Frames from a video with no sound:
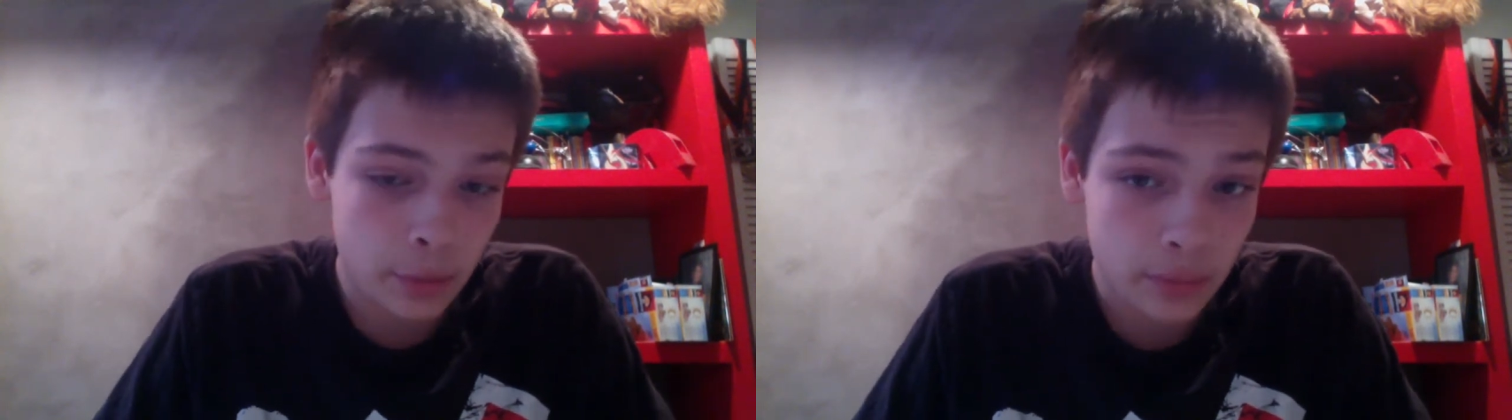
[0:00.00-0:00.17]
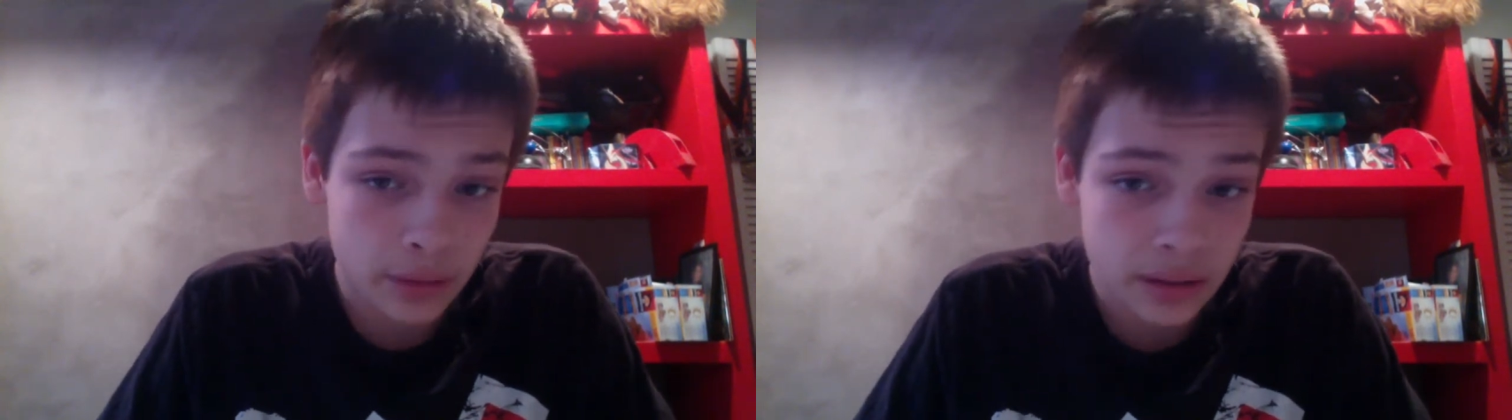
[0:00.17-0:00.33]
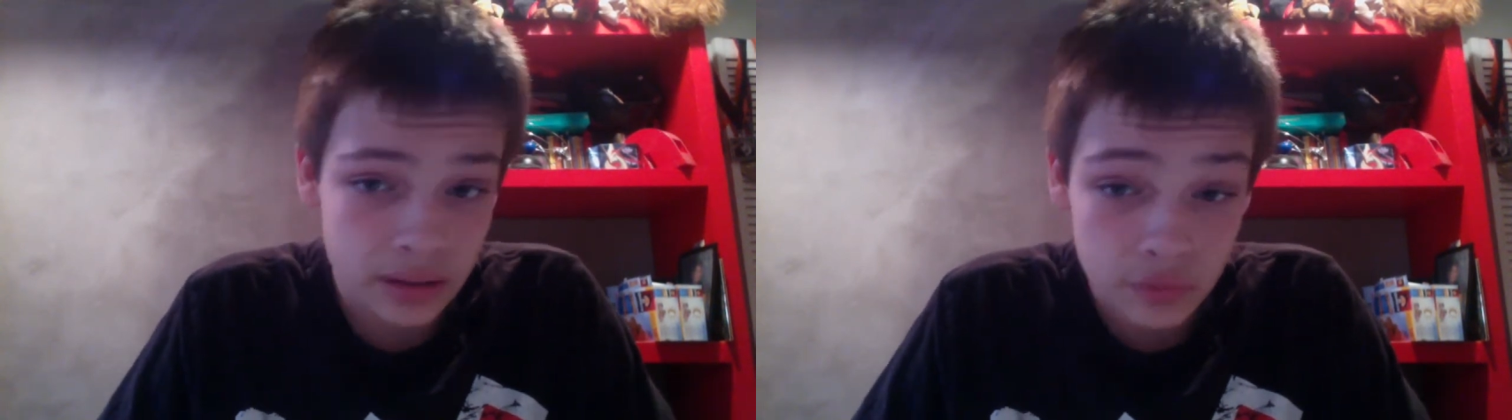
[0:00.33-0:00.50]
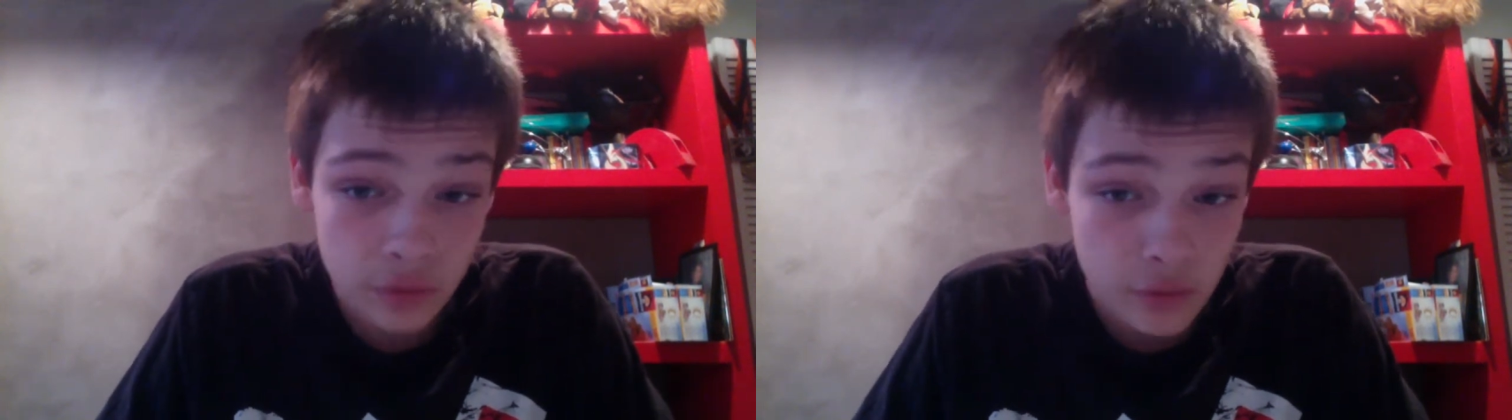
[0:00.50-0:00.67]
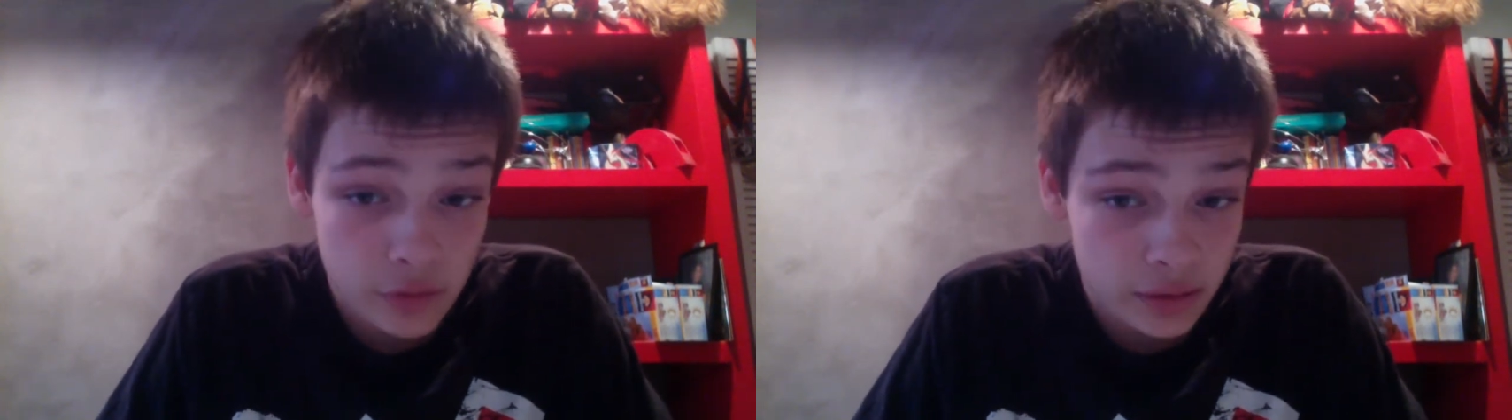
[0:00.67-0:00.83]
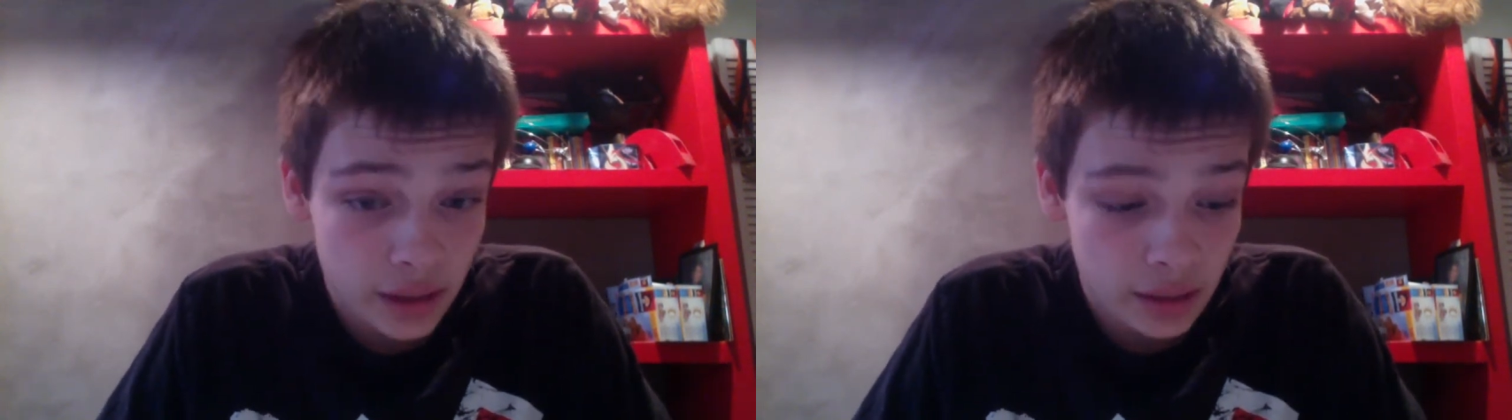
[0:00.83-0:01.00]
Mini's front
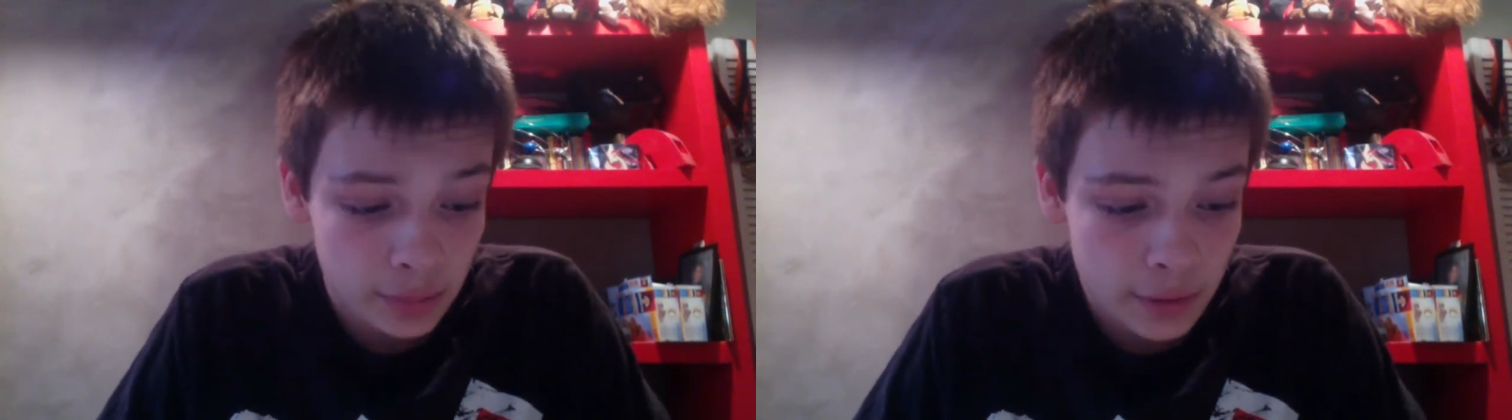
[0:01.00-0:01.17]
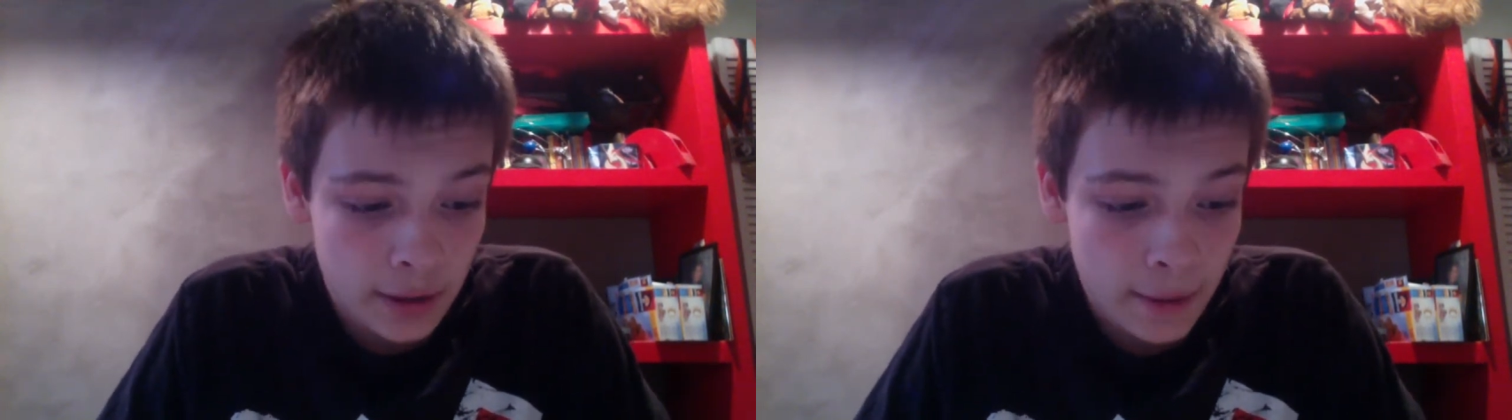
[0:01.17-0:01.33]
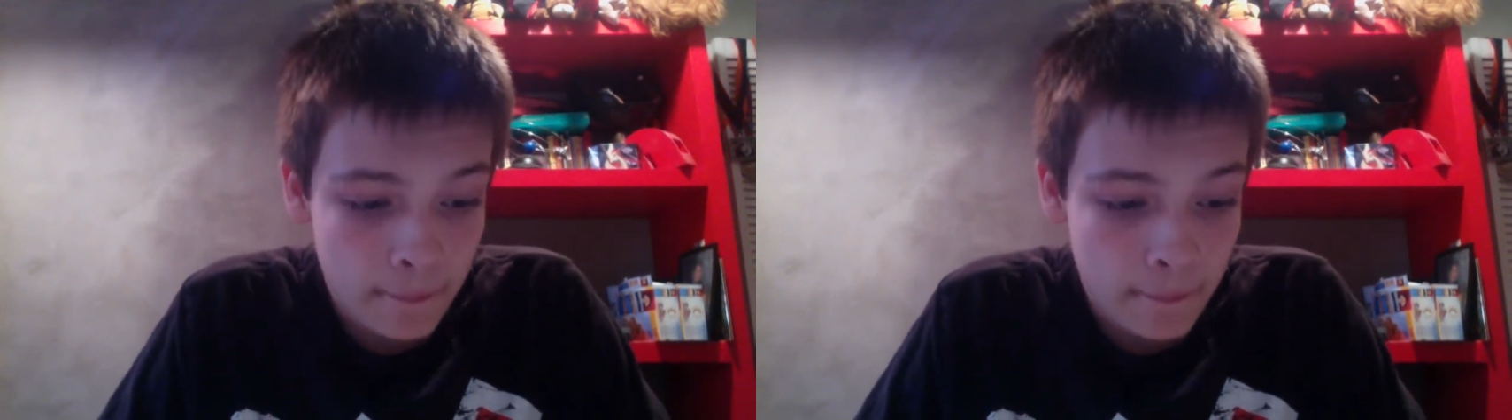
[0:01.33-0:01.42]
facing camera